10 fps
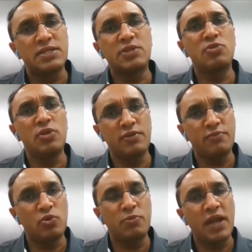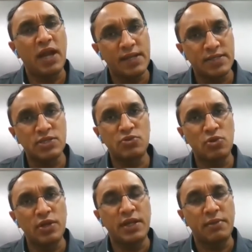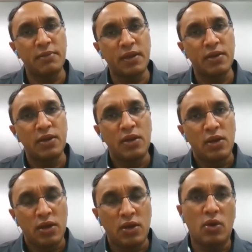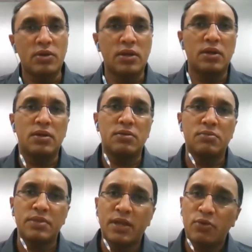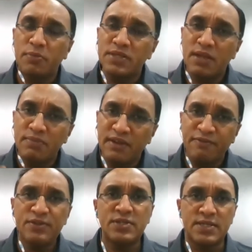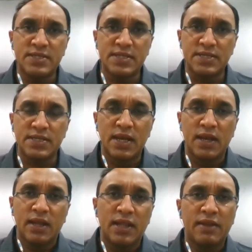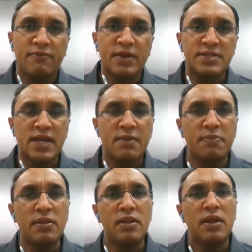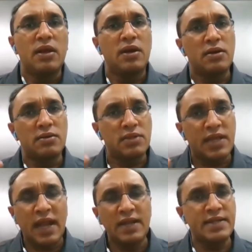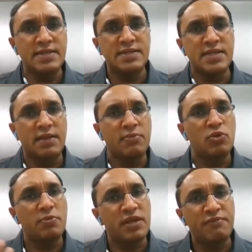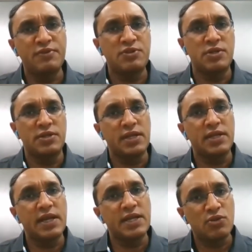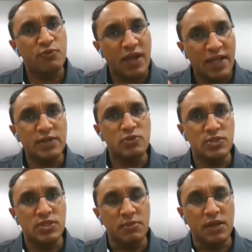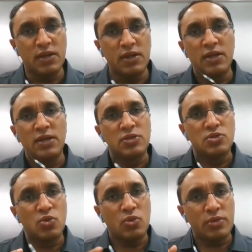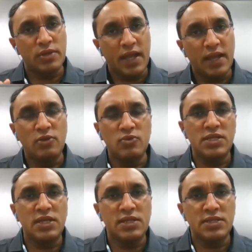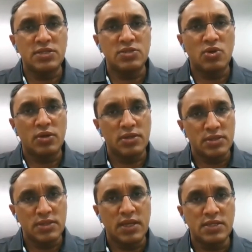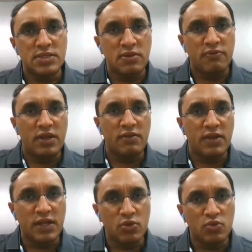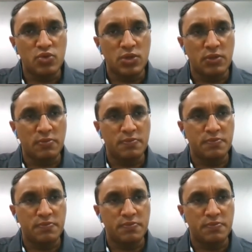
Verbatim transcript: citrulline could be high in citrullinemia or uh, there could be some deficiencies. Like for example, uh, the GALT enzyme could be deficient in a case of galactosemia. So diagnosing these disorders is very, very crucial.